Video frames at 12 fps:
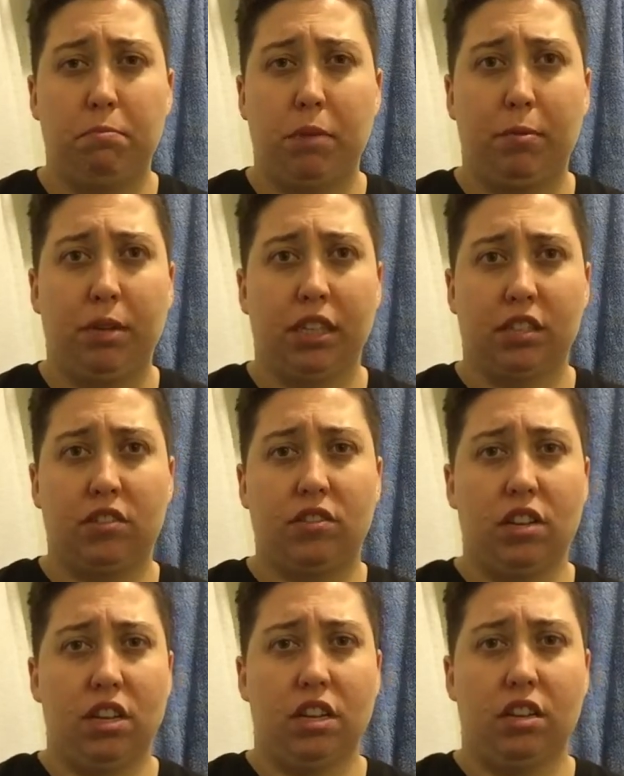Maybe it's
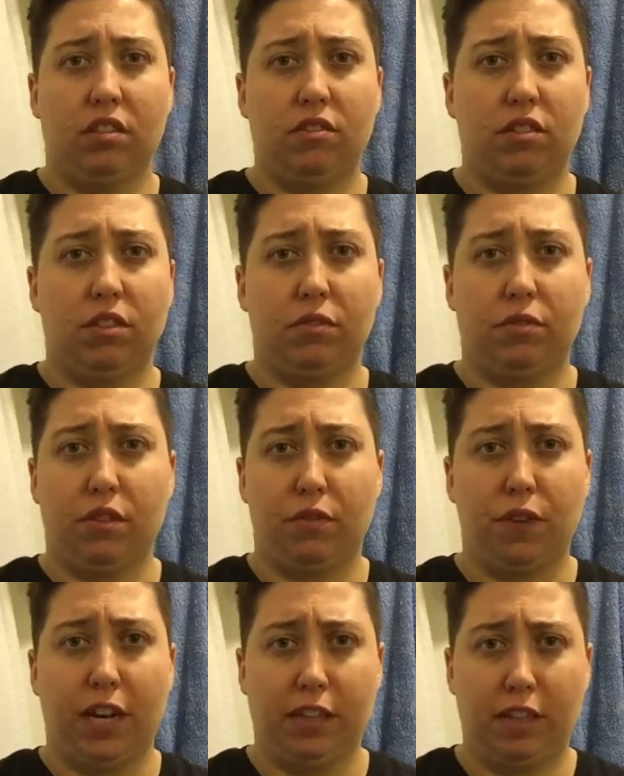the
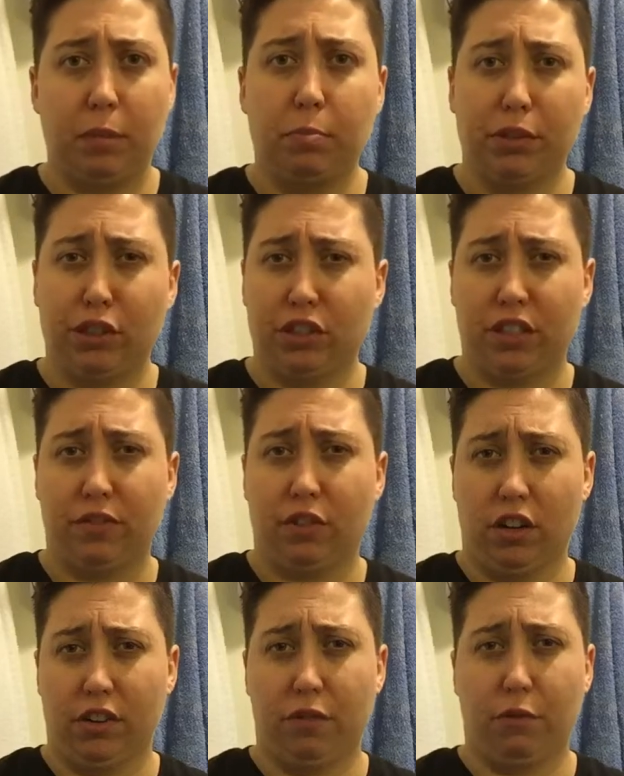fight that butches have
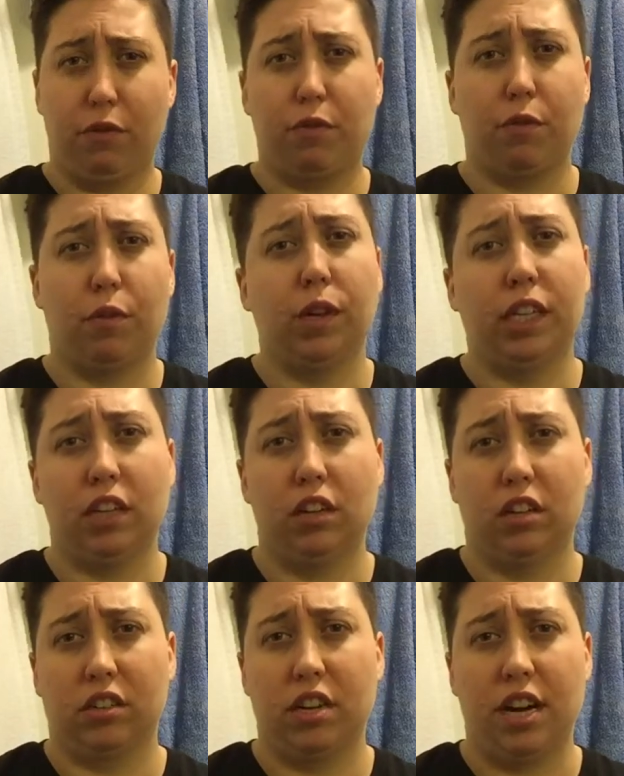gone through for a really
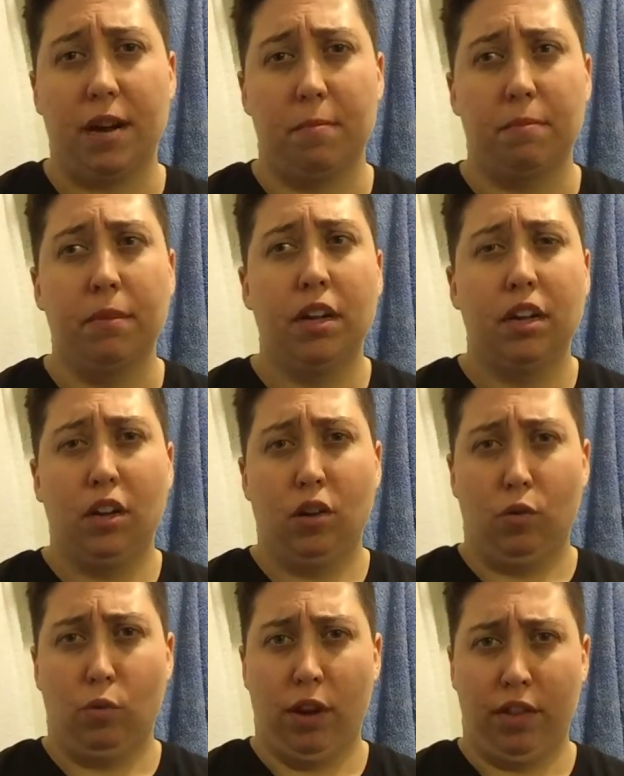long time
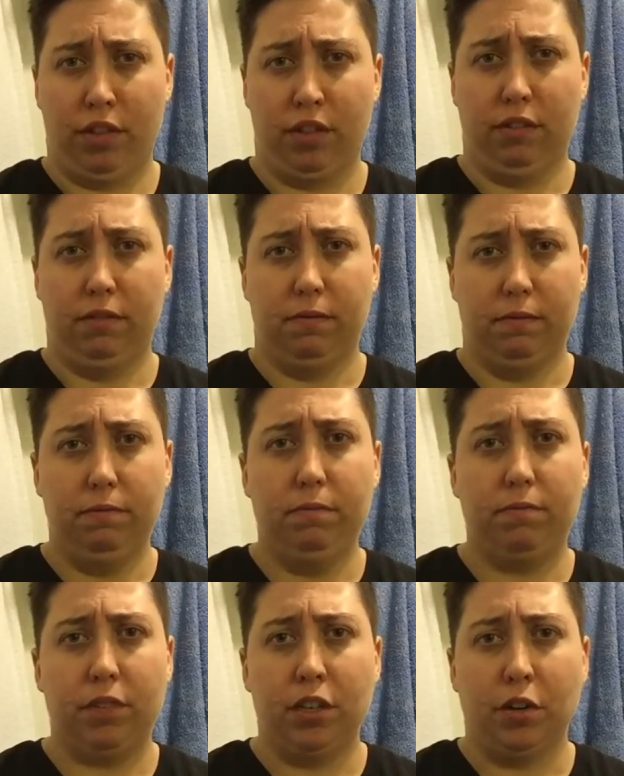with,
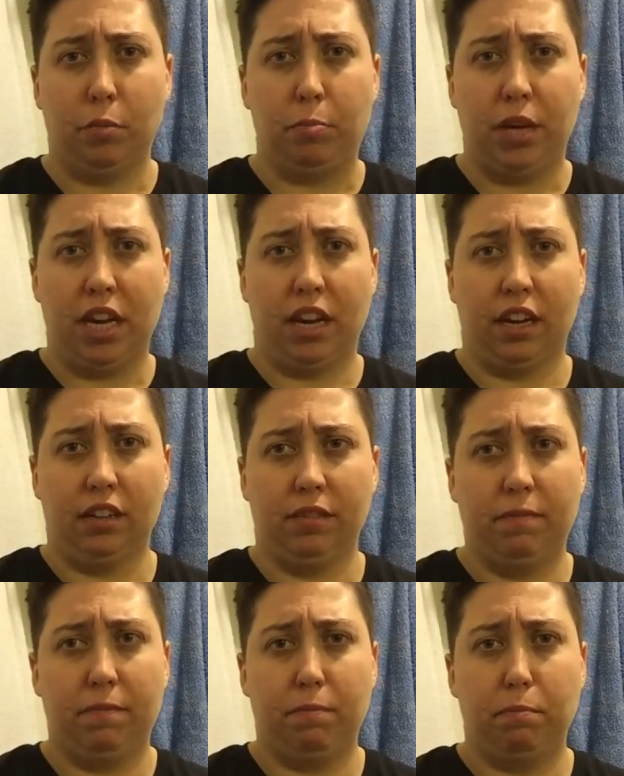you know, being
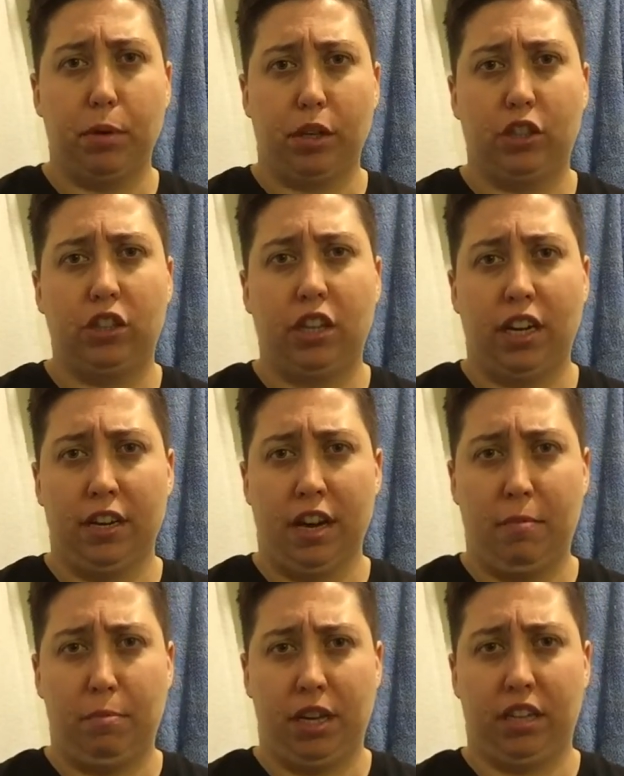butch and
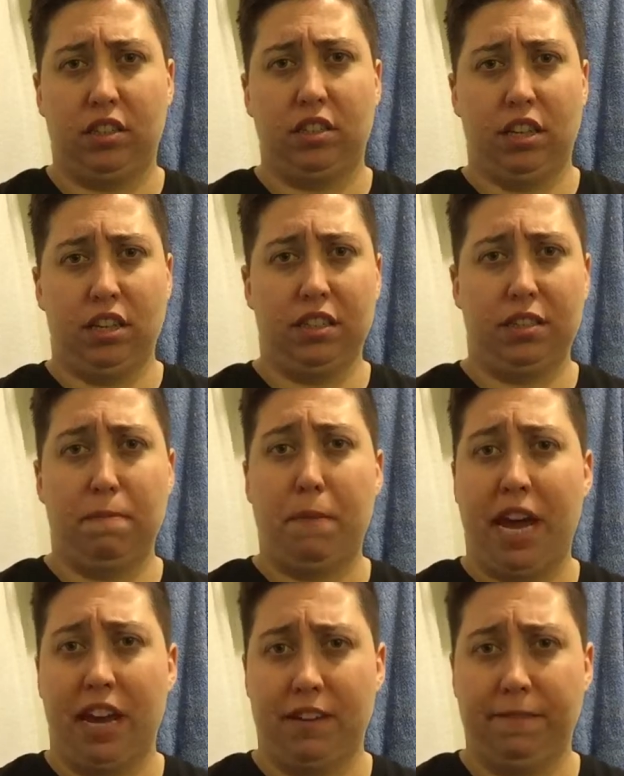not being seen as a
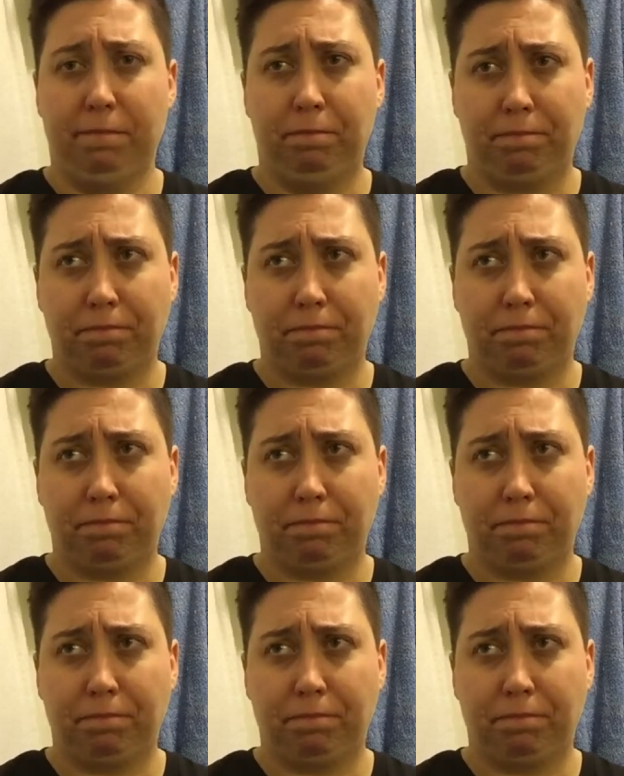man.